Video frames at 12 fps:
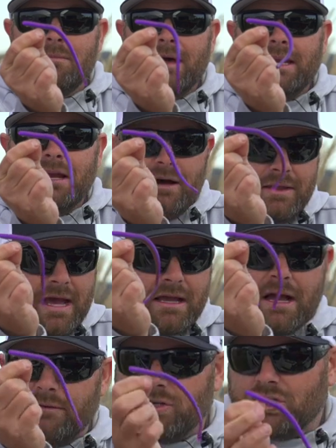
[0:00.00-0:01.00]
money on that
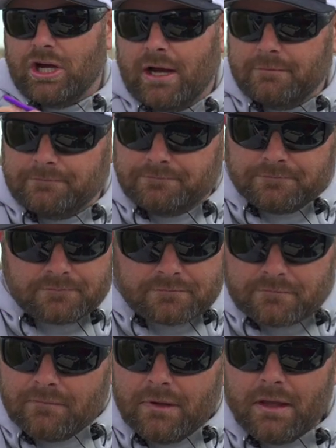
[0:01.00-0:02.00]
cover shot.
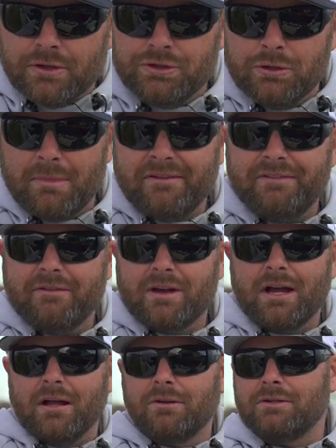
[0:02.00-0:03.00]
Two of my favorite
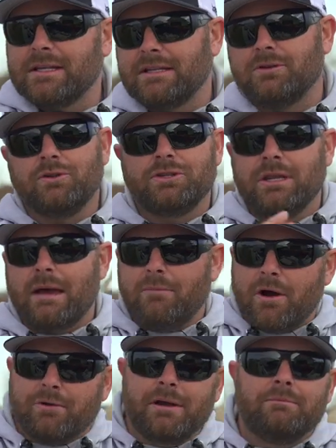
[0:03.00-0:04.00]
colors, I told you that
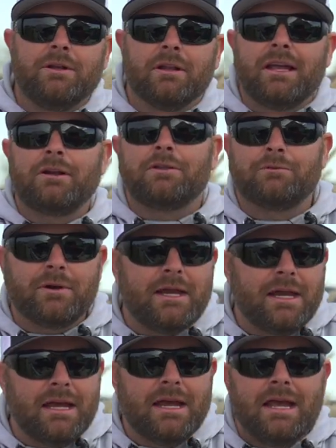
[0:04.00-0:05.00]
Margarita Mutilator
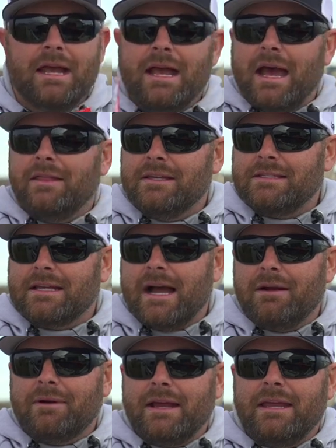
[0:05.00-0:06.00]
three, and this
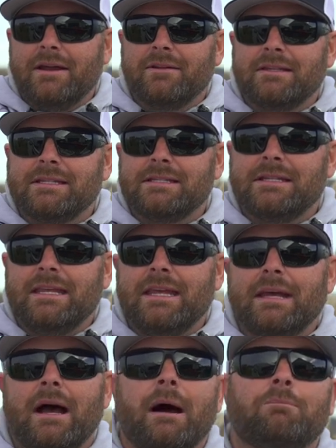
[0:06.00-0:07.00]
guy right here, this is
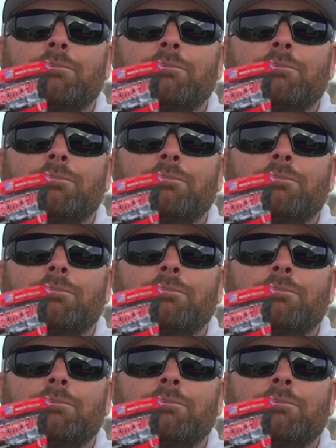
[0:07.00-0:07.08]
the uh,